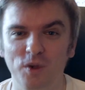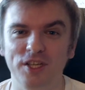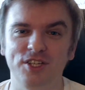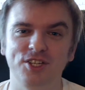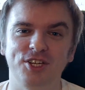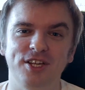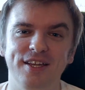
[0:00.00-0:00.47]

which